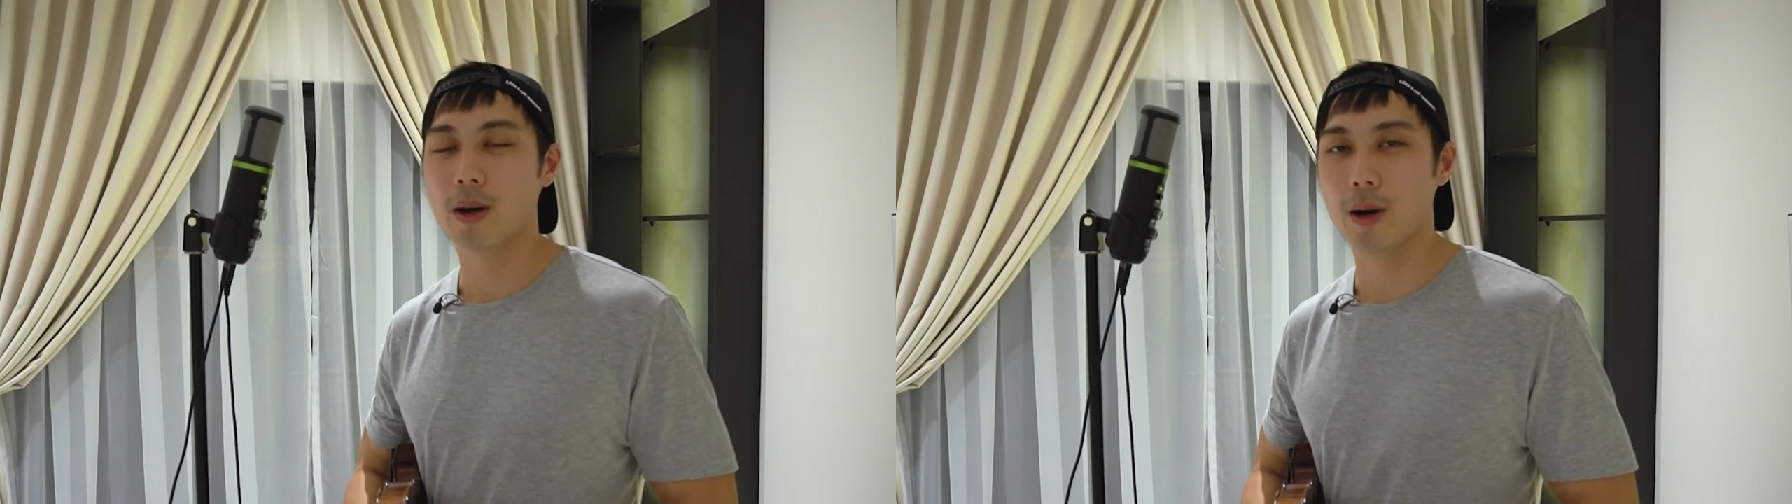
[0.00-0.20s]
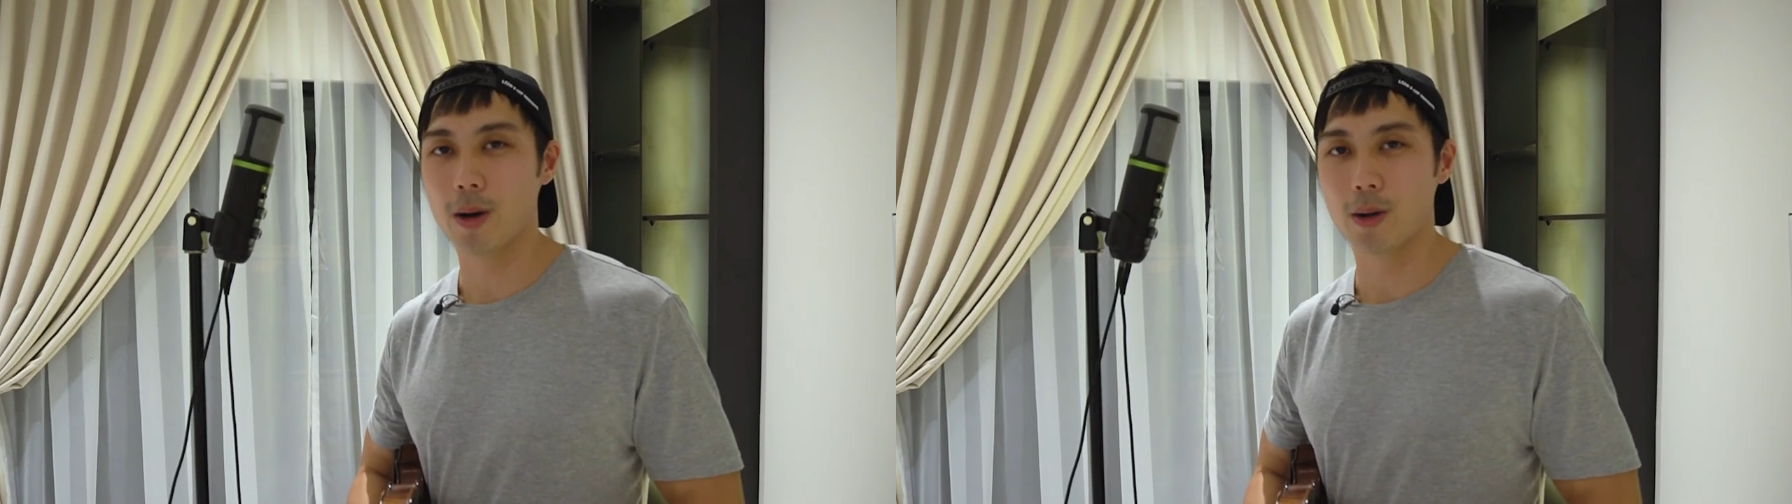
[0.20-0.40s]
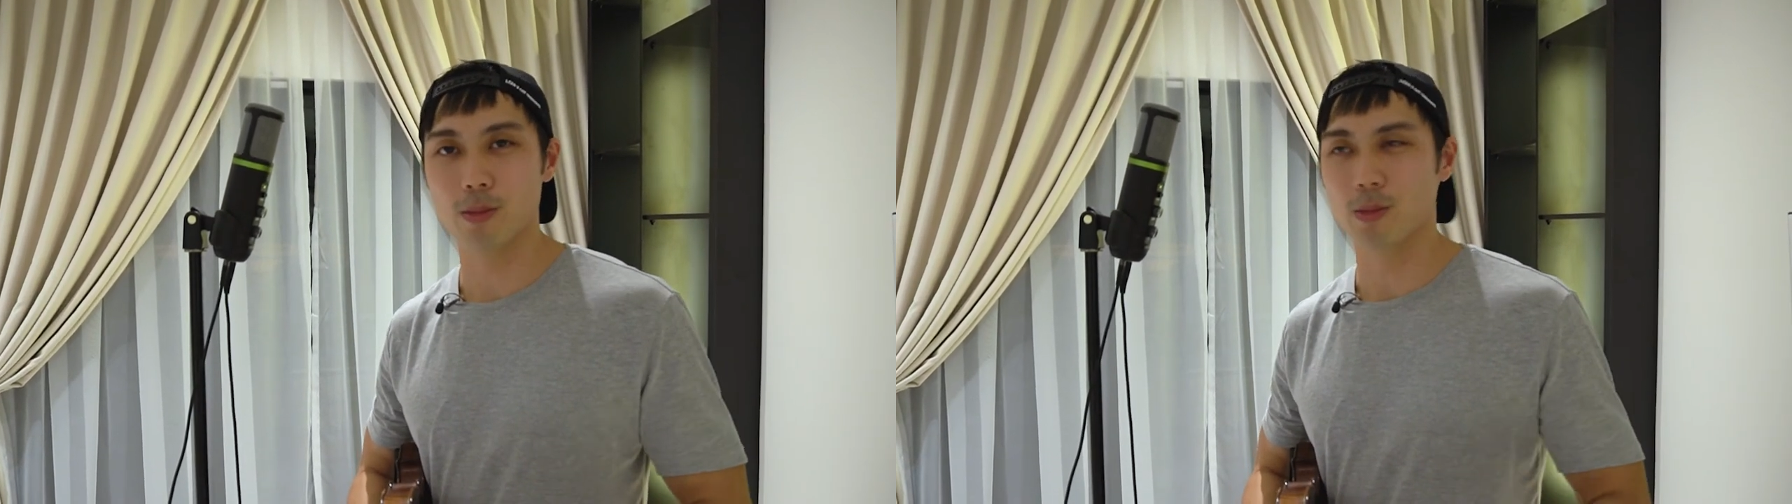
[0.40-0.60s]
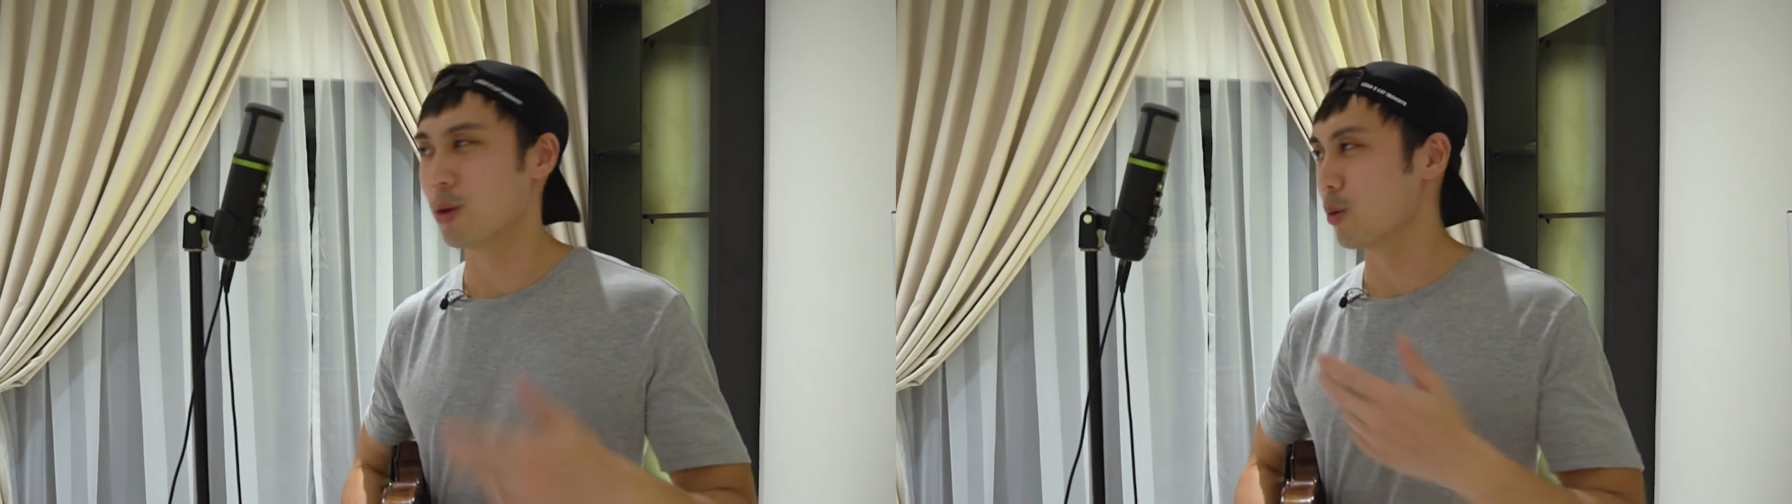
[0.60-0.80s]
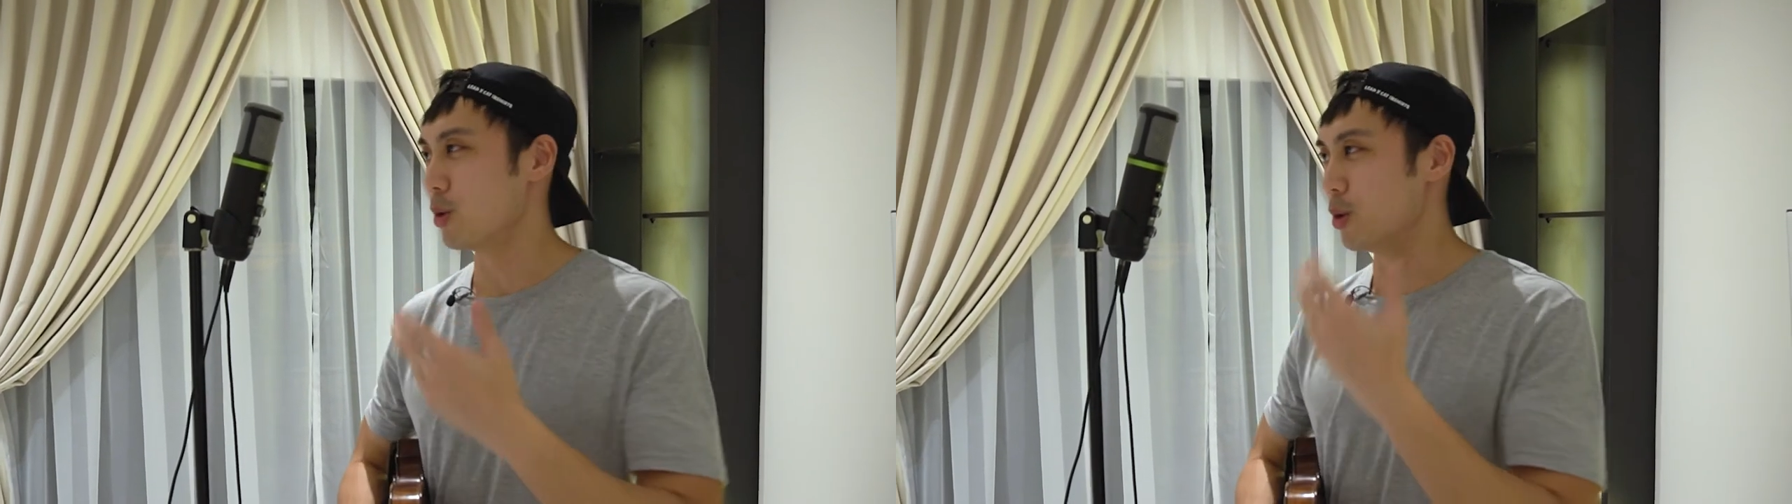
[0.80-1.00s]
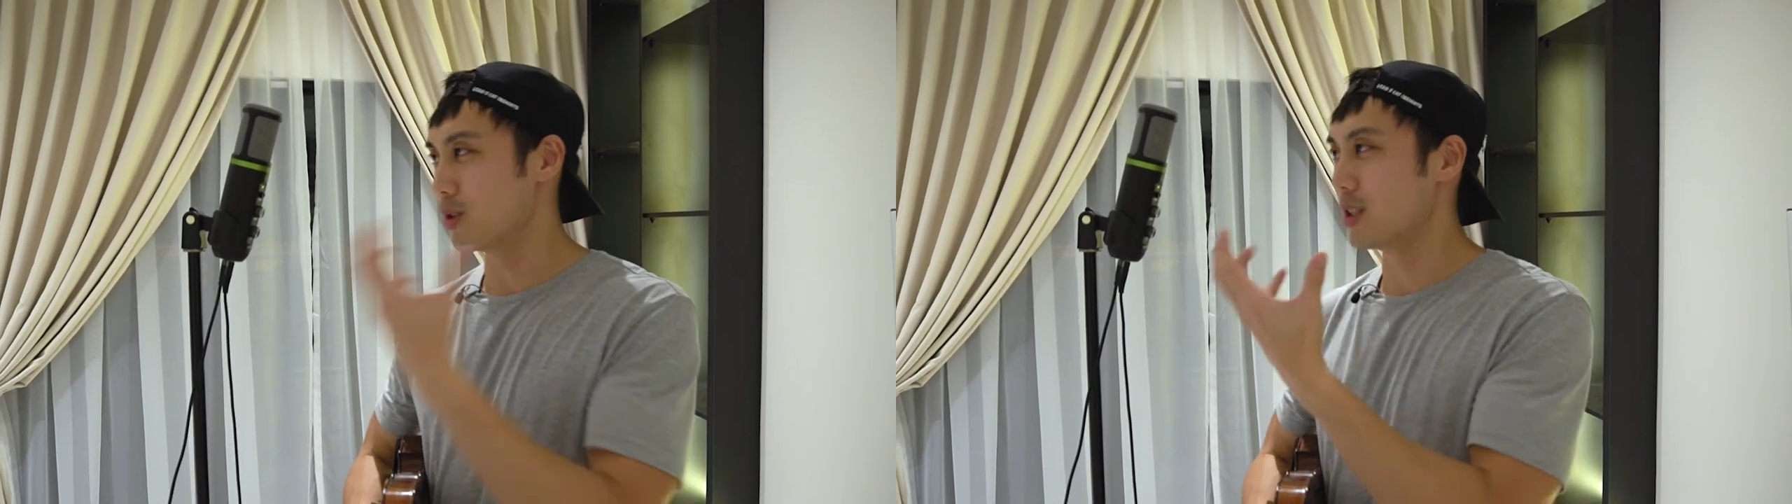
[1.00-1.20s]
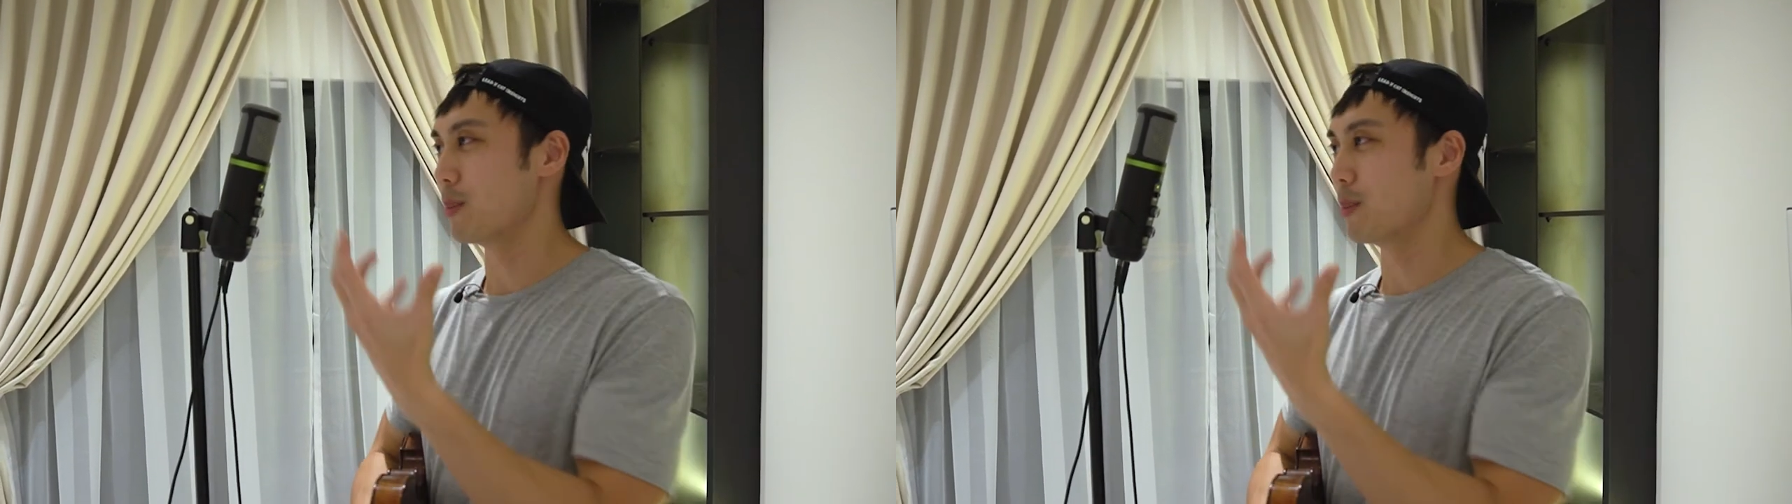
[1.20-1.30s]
or, you know, using